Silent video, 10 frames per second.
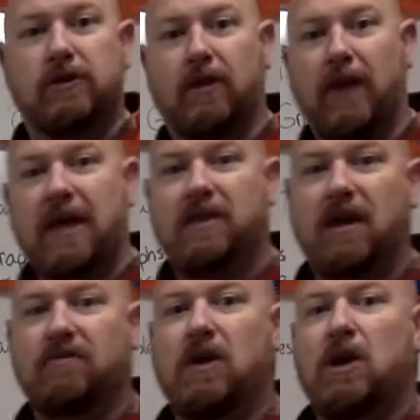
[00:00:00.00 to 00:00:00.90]
the length
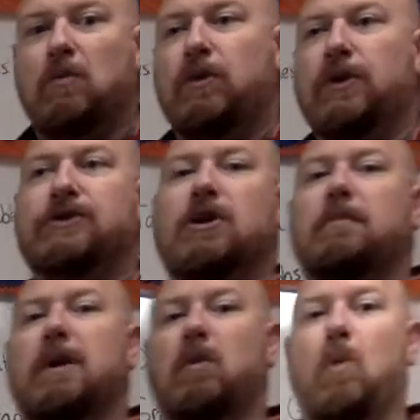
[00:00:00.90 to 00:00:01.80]
of will
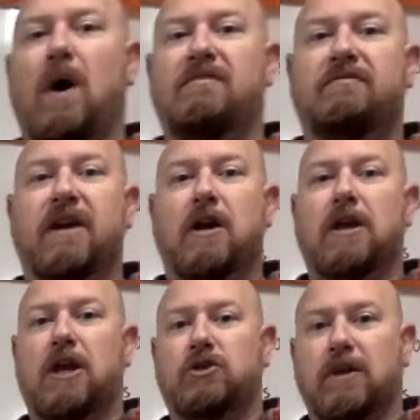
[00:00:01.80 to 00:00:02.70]
determine what
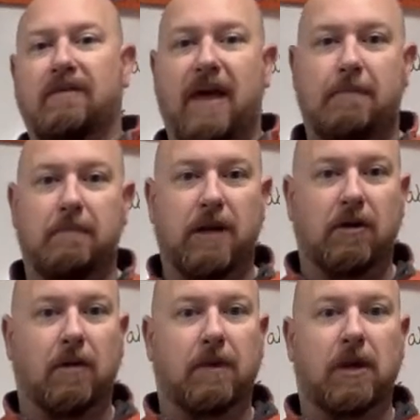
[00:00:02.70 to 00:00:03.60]
variation of that
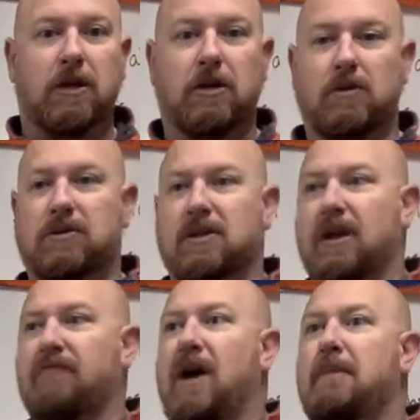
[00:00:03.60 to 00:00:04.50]
meter I'm going to use.
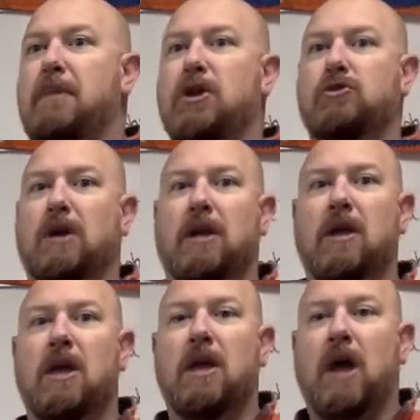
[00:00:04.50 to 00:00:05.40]
If I'm measuring,
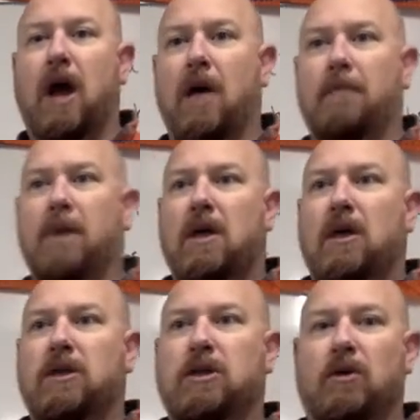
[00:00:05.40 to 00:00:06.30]

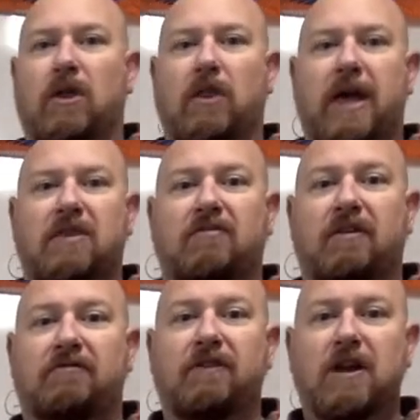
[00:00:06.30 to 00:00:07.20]
the length of
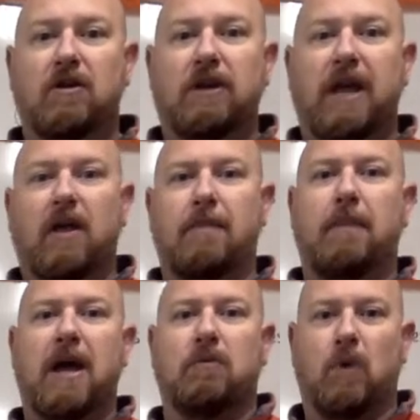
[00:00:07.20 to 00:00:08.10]
a fingernail, I
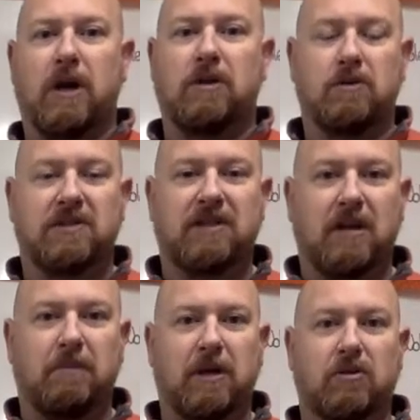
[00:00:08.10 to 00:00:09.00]
might want to use
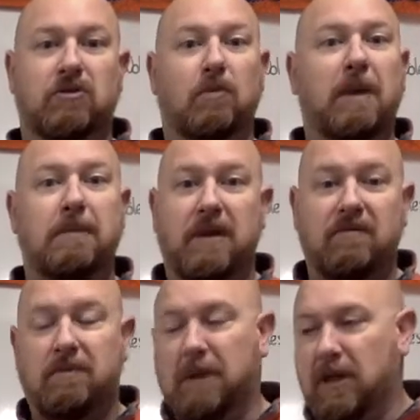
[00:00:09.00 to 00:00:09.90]
centimeters or maybe
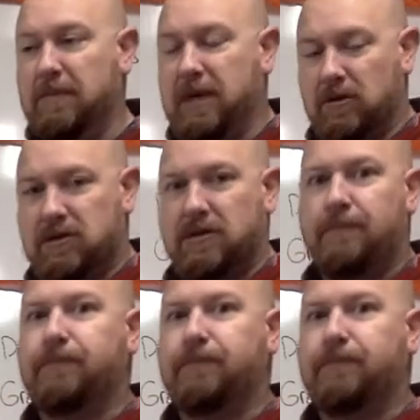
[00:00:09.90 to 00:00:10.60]
even millimeters.